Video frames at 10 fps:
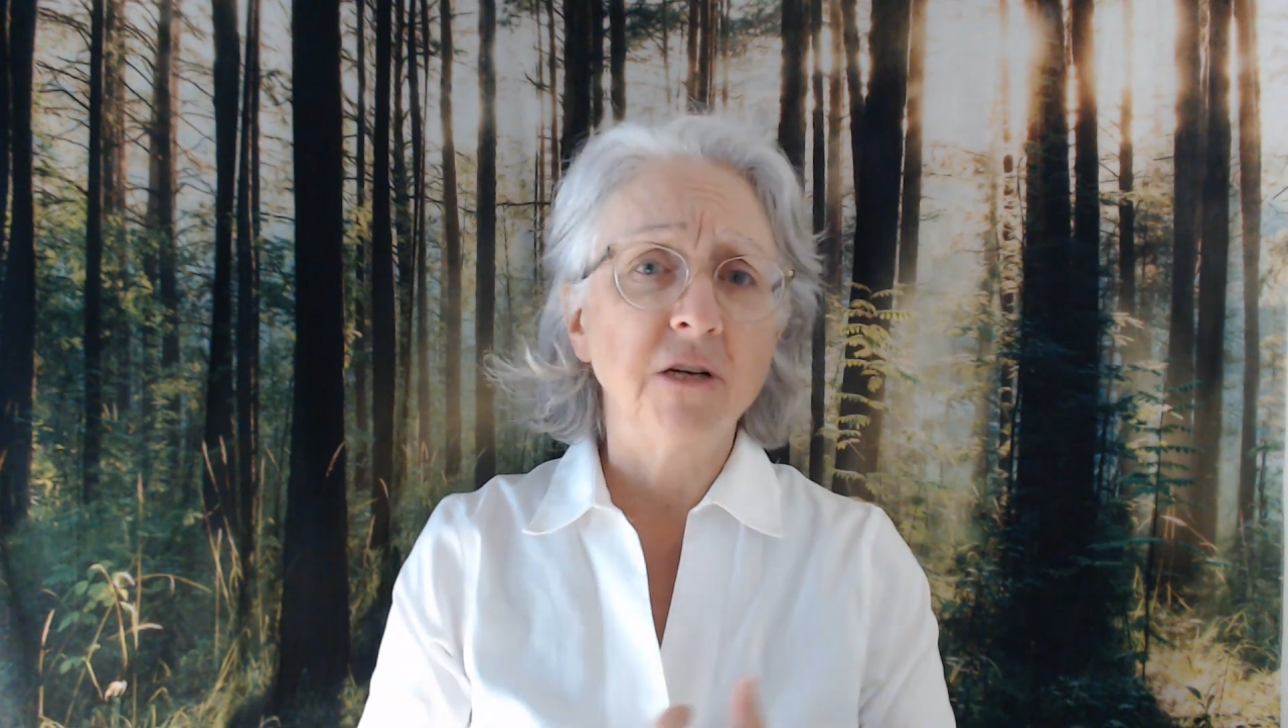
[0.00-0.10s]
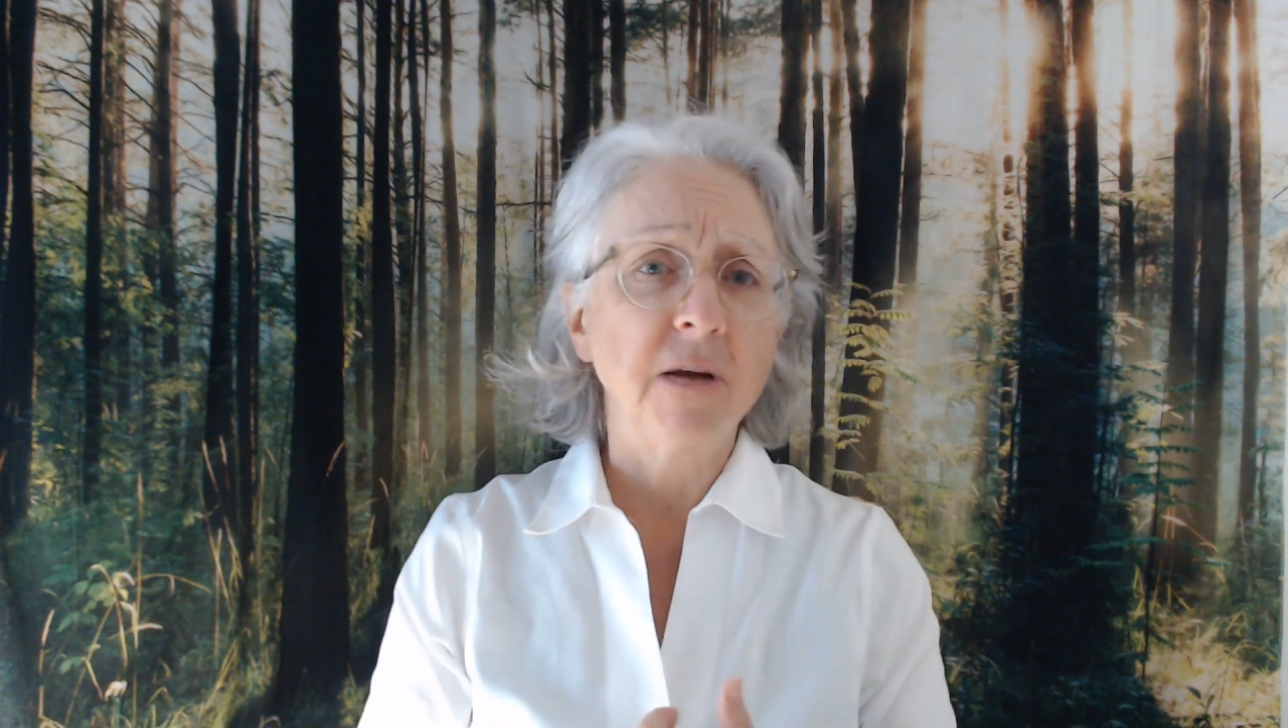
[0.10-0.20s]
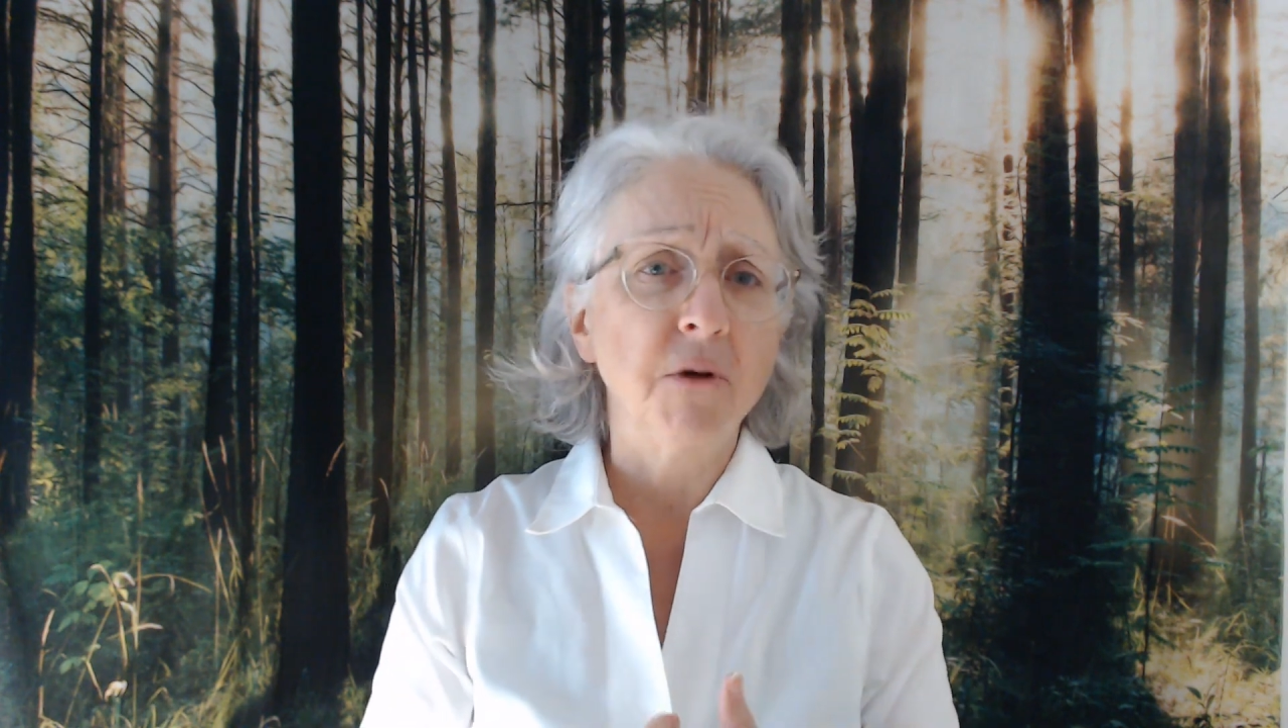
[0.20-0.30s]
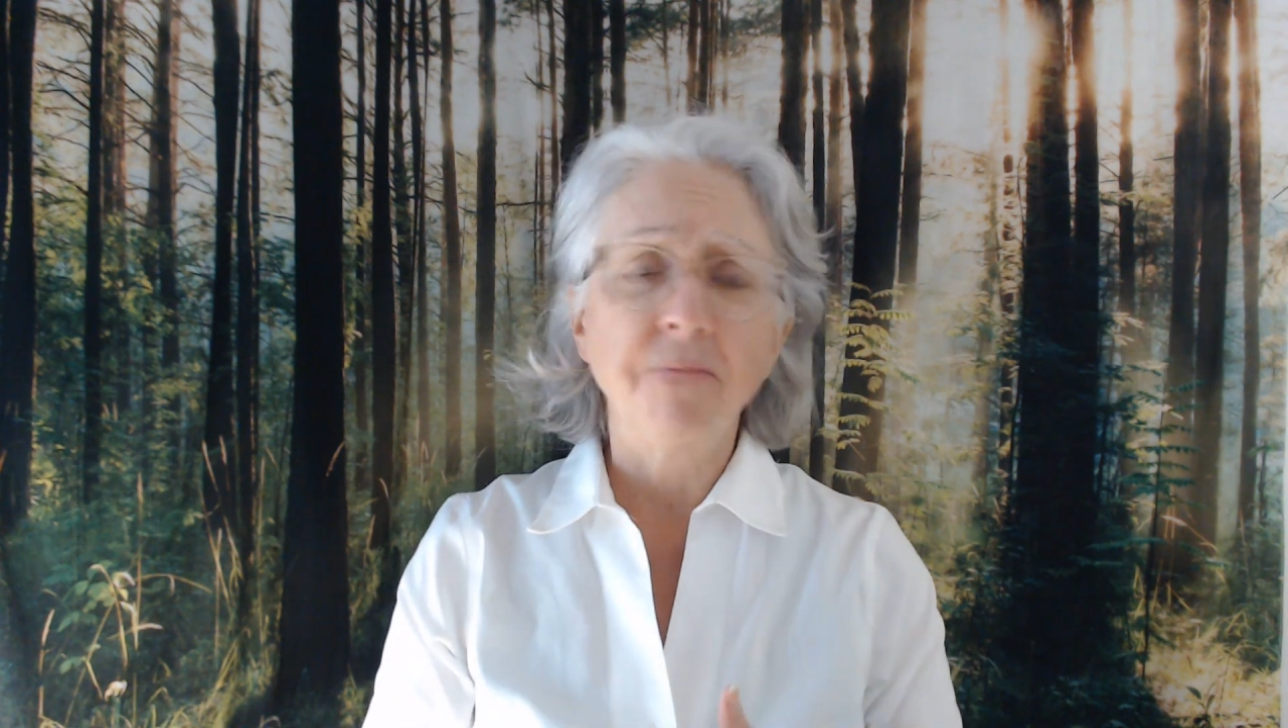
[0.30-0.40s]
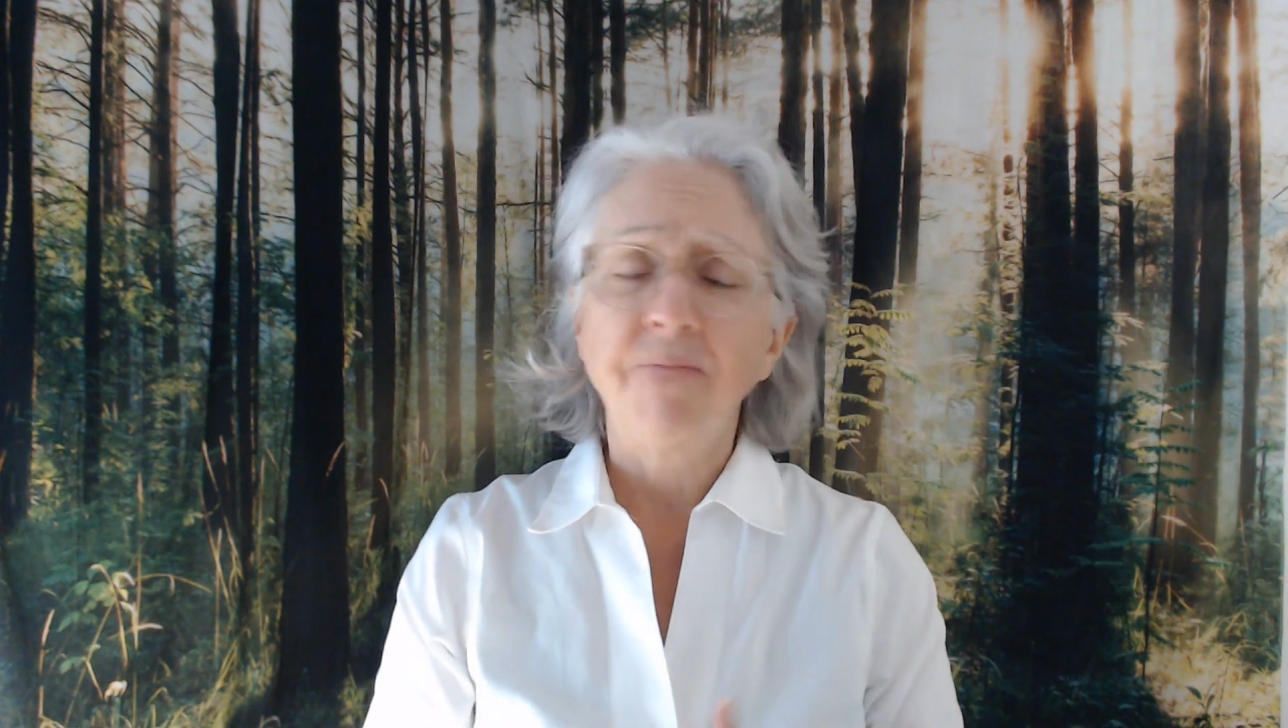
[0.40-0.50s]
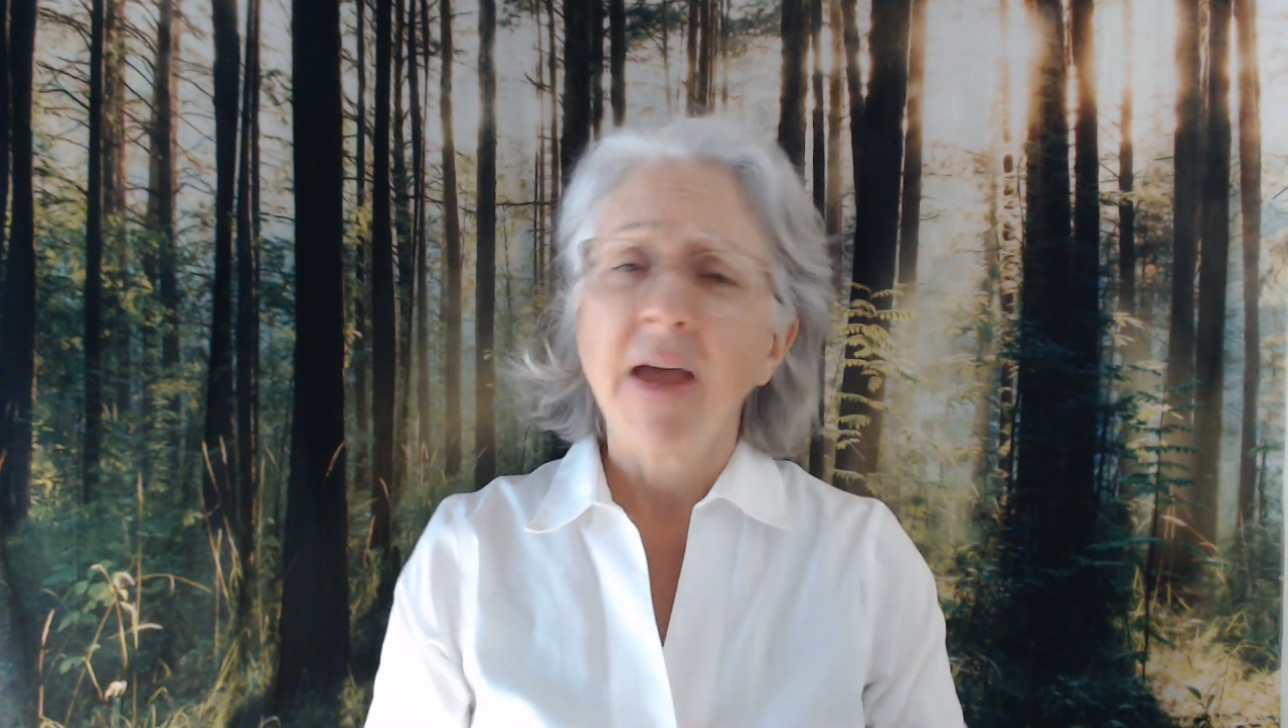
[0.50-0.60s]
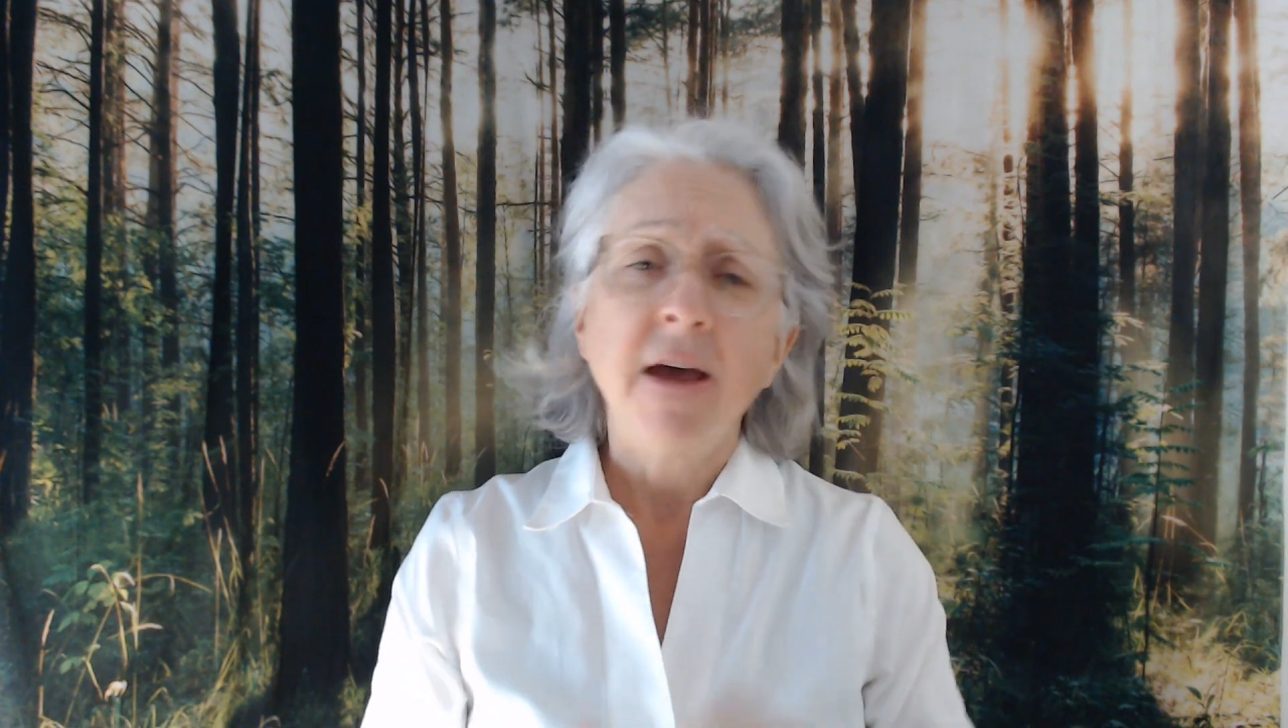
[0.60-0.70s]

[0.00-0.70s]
number.